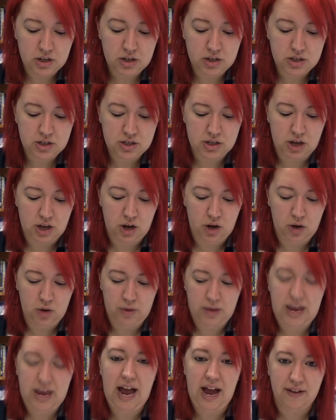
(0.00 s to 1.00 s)
So
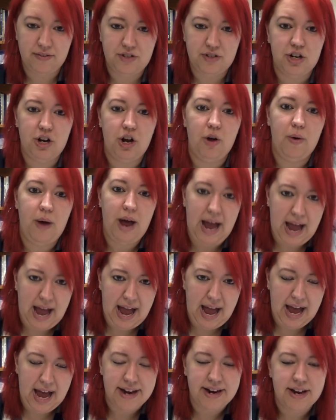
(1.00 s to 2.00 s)
they have to know
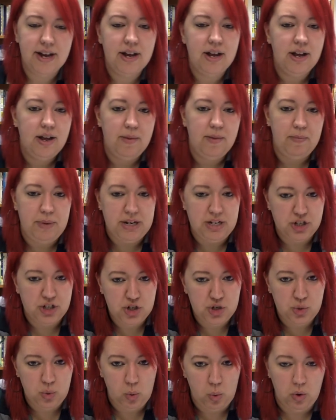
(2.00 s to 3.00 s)
add means
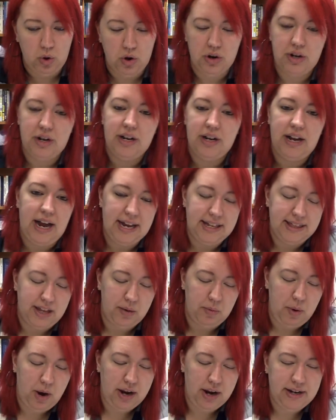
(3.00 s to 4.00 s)
toward and they
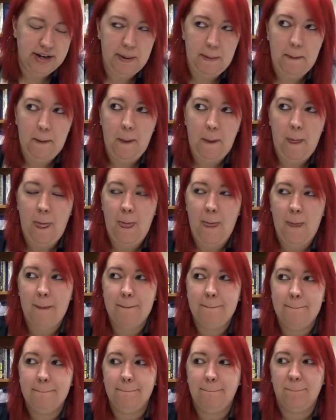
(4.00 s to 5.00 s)
write it.
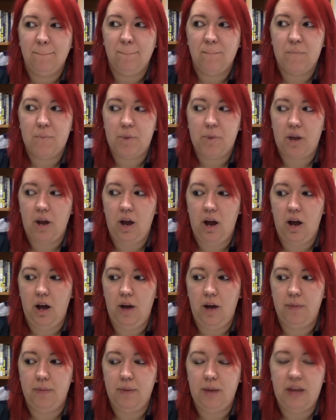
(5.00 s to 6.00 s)

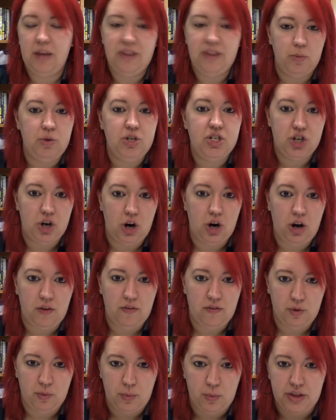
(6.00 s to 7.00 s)
And then we start
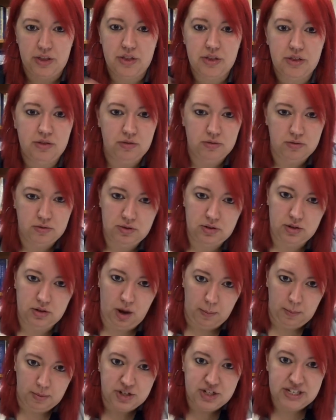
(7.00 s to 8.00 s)
over with
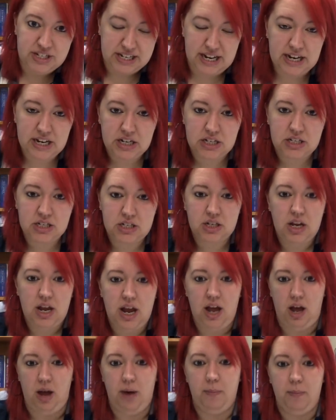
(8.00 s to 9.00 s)
number 6,
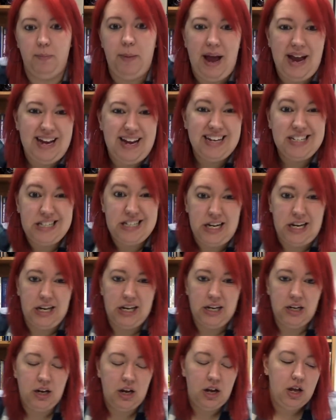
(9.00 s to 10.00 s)
back at
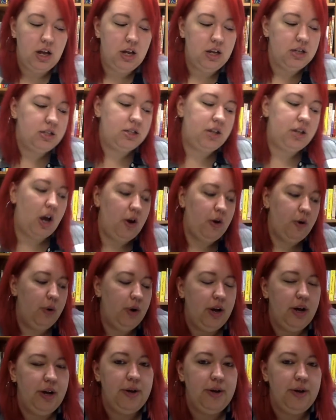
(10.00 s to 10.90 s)
10. So